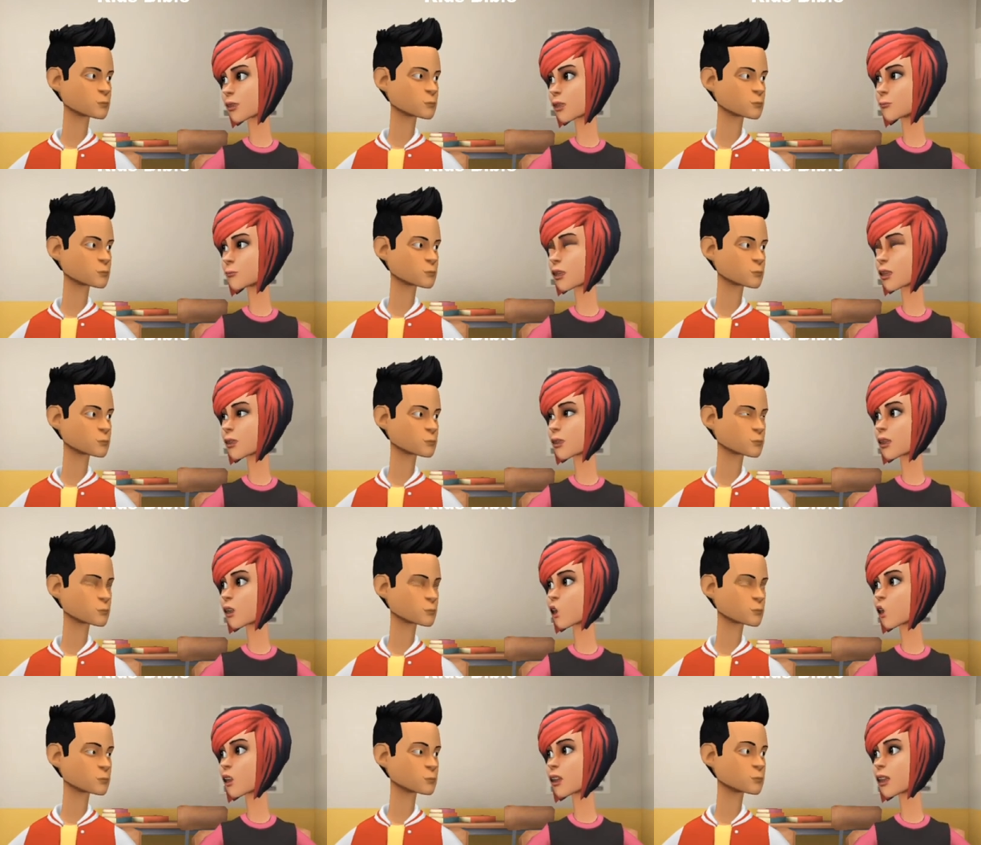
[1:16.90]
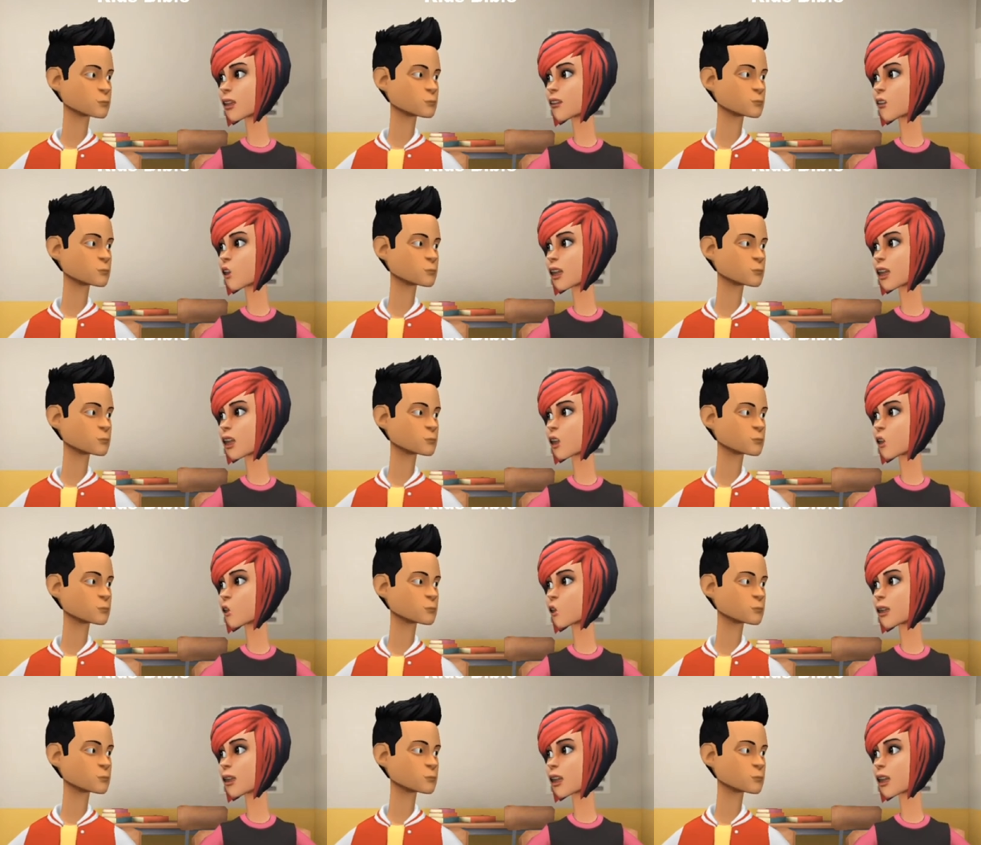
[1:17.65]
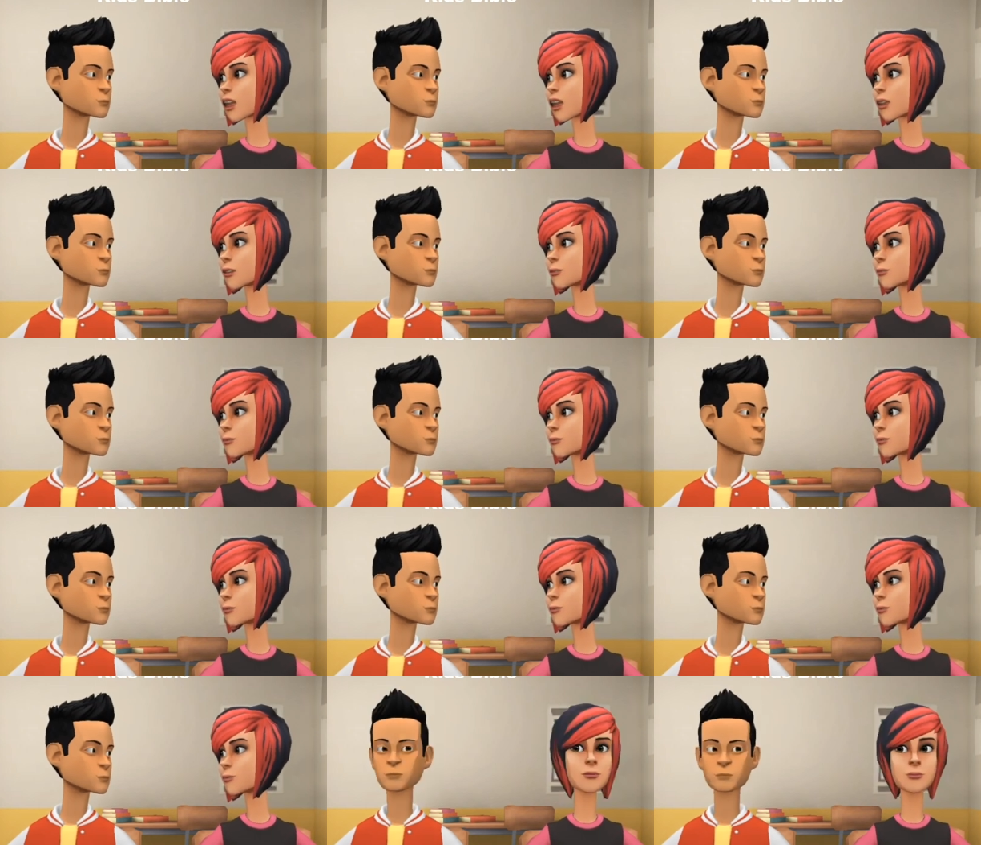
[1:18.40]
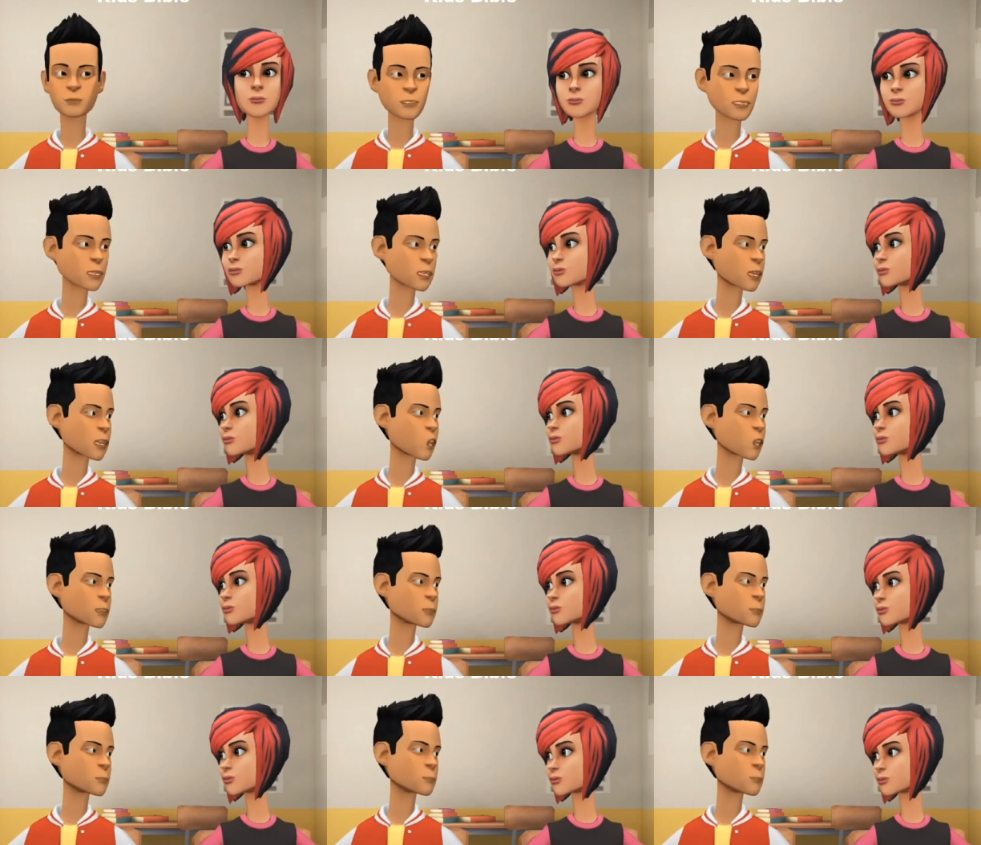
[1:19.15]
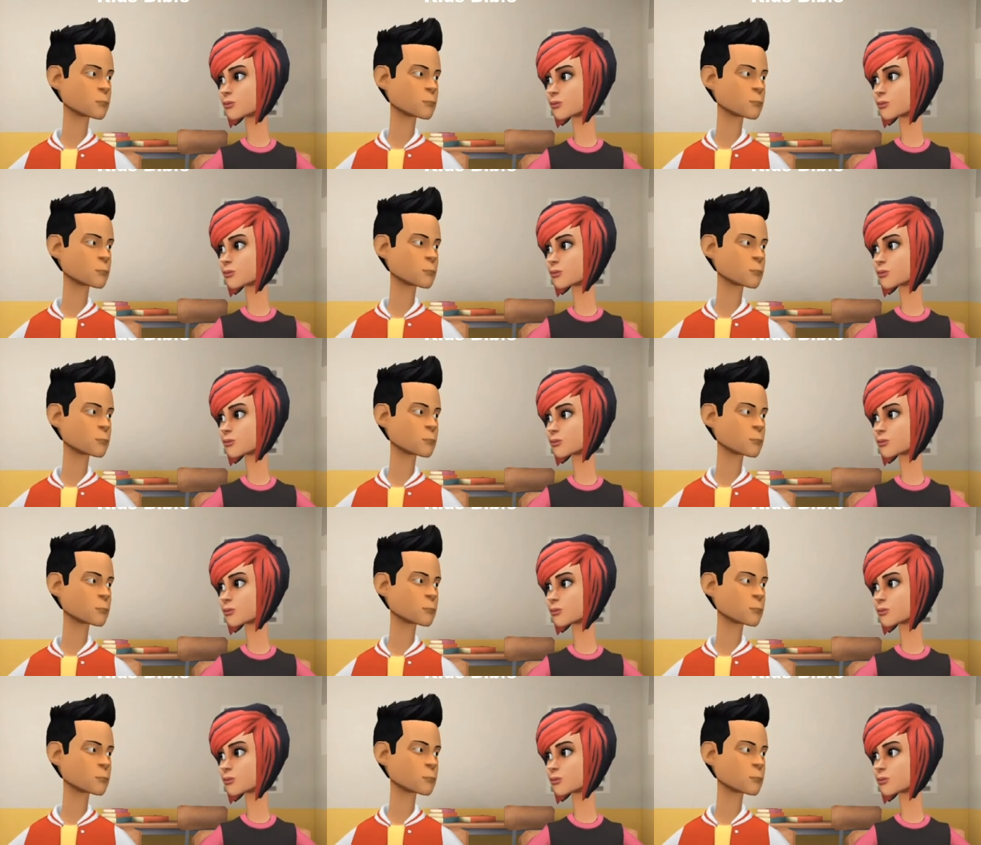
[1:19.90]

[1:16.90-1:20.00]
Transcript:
Speaker 1: Bible stories for our kids. Thank you.